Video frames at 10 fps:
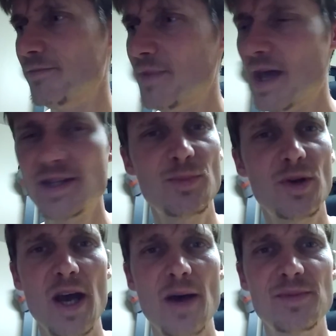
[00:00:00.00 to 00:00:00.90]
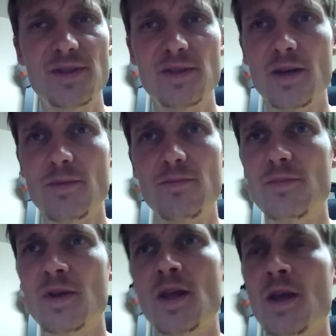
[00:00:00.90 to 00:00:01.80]
That's perhaps
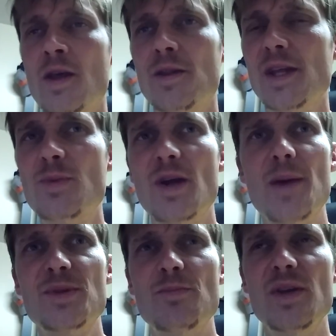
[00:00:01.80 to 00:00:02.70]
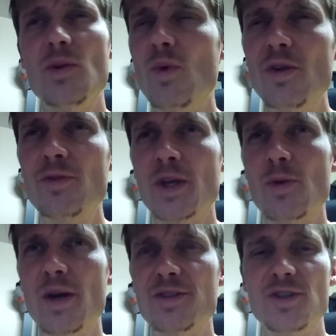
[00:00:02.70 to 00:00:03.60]
a bewildering
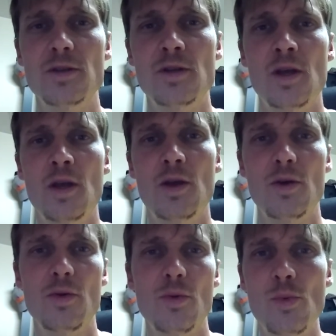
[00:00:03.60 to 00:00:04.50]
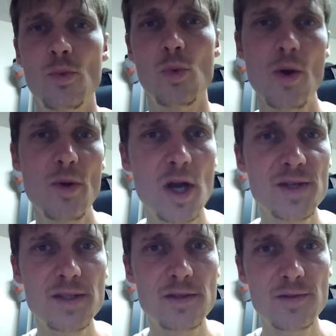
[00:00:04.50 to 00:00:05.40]
question. What would
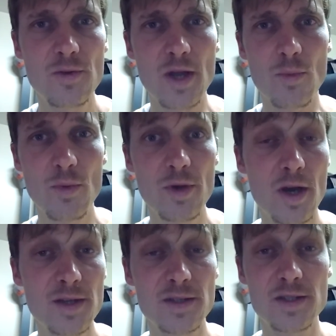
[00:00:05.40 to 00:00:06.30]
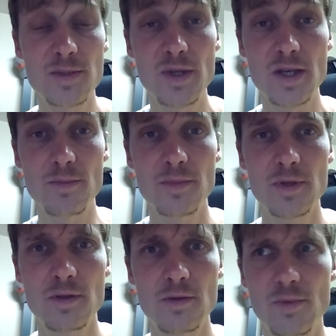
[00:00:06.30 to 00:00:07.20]
cause it to slow down? What would cause it to speed up?
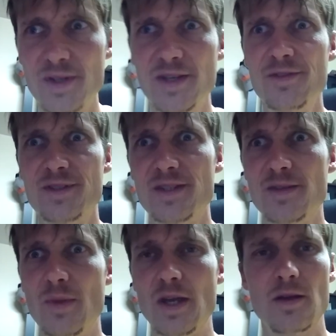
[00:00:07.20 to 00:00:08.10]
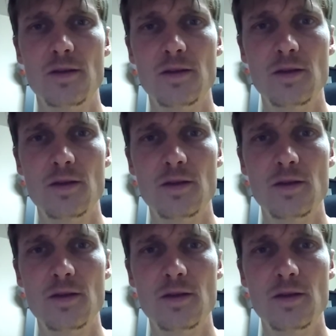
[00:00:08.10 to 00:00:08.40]
What difference does it make?